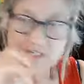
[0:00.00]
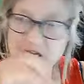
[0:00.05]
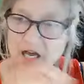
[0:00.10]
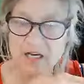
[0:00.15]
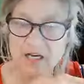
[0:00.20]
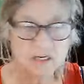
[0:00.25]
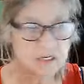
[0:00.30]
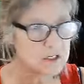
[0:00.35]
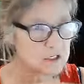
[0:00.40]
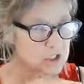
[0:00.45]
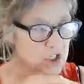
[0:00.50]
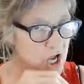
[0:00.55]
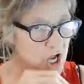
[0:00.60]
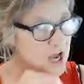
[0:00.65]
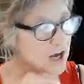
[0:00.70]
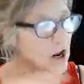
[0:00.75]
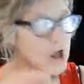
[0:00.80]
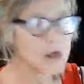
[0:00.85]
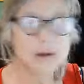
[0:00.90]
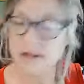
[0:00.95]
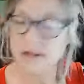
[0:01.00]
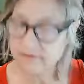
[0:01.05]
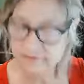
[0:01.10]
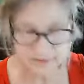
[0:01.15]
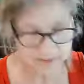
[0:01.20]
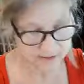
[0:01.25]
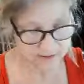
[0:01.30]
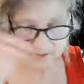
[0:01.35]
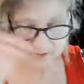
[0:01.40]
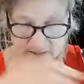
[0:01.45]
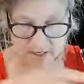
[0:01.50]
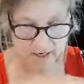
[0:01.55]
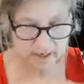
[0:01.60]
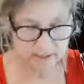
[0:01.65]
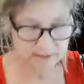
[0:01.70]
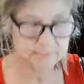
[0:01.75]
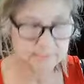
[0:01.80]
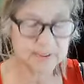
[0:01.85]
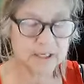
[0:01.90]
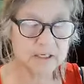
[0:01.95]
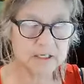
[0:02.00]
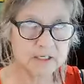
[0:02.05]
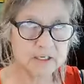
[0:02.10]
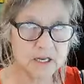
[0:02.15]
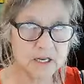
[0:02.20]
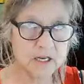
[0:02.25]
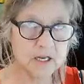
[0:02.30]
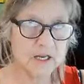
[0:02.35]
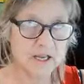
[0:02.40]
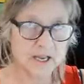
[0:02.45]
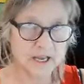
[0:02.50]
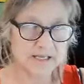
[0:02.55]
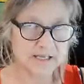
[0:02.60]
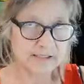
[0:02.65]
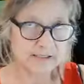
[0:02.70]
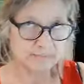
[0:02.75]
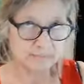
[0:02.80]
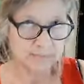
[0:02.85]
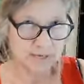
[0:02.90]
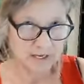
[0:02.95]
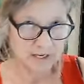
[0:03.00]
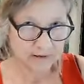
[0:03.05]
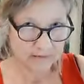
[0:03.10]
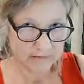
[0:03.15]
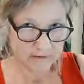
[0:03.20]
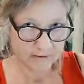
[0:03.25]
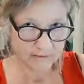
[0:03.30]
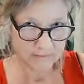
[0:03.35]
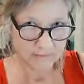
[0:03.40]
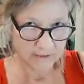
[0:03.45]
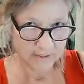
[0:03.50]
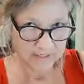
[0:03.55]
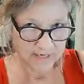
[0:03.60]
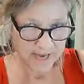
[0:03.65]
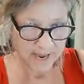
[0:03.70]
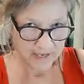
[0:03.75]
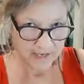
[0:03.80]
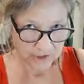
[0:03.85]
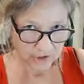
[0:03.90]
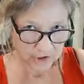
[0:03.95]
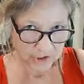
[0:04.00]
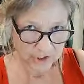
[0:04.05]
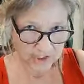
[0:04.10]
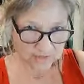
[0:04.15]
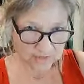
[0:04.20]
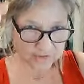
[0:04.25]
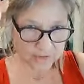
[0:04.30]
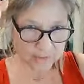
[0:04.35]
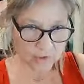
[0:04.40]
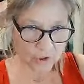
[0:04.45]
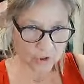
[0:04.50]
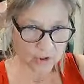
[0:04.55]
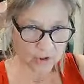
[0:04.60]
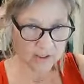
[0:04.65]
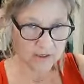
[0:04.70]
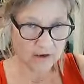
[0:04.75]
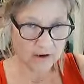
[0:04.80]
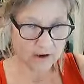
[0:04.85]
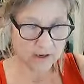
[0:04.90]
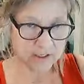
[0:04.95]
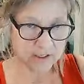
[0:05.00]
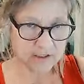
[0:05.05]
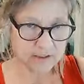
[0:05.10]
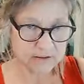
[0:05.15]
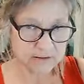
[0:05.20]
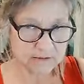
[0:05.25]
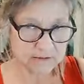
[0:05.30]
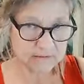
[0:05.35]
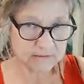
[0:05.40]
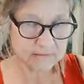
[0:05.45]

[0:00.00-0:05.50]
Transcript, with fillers: Not, not all of it, not, but as my analogy from early on,